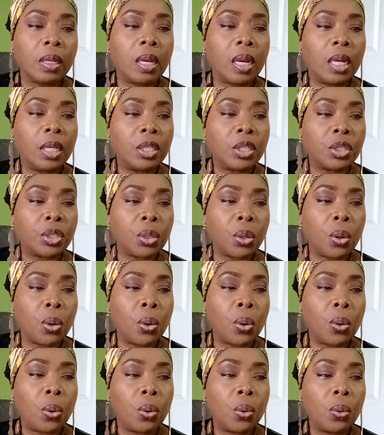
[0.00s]
And
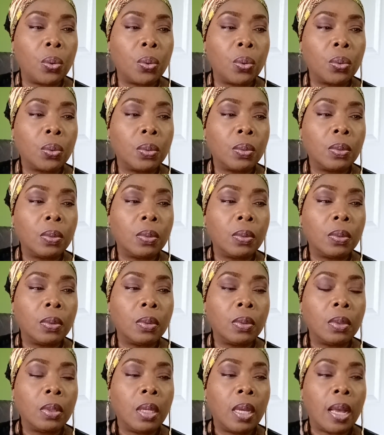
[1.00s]
so
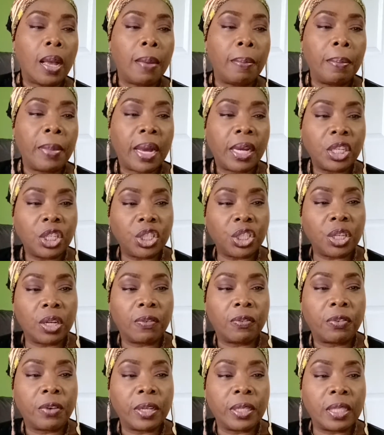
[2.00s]
a
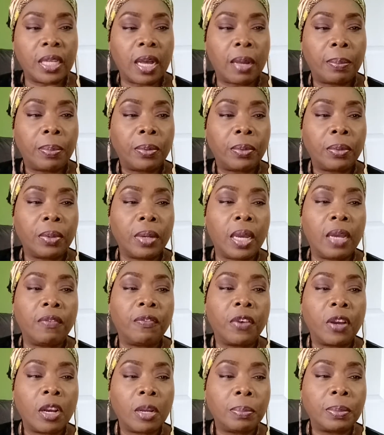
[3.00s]
magician, for example,
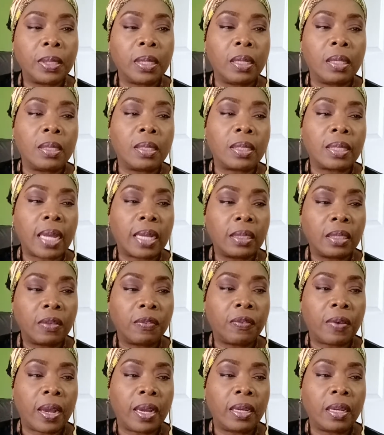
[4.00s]
enveloped in
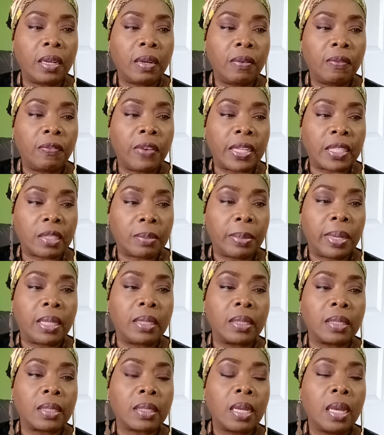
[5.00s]
sanctified
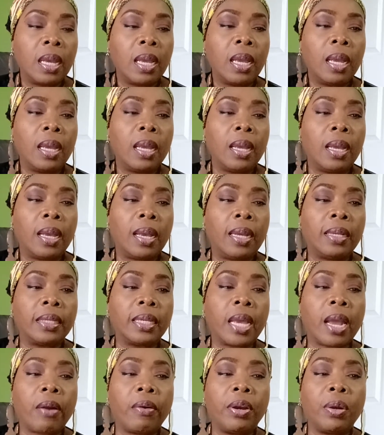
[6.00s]
investments and
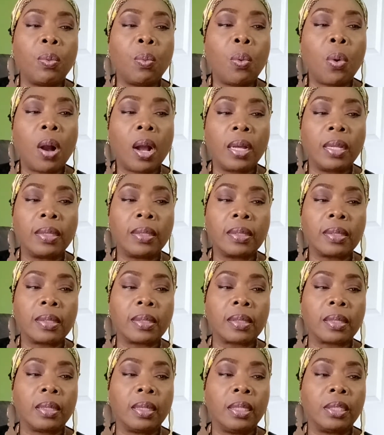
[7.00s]
carrying
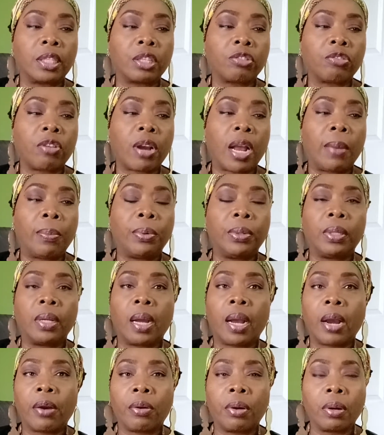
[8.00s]
wands inscribed with
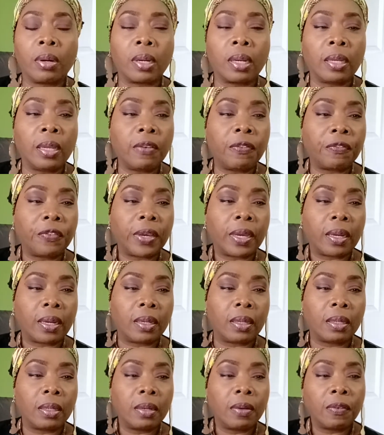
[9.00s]
hieroglyphic
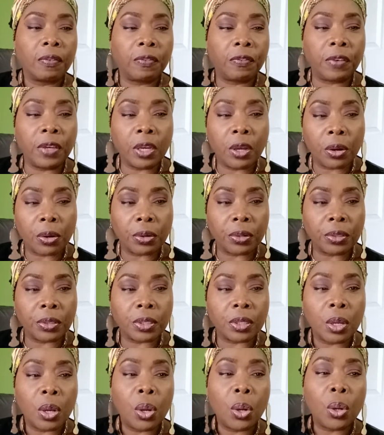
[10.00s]

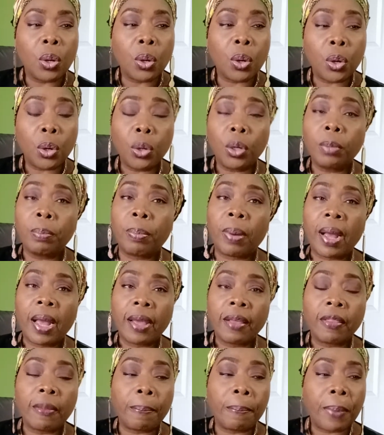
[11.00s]
figures could,
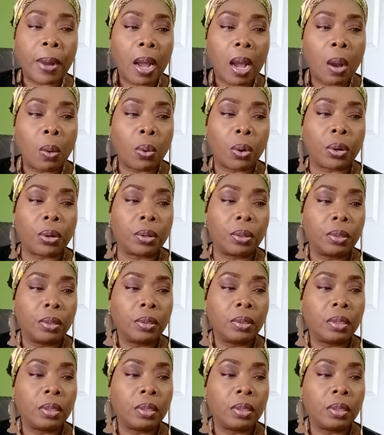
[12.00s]
by the power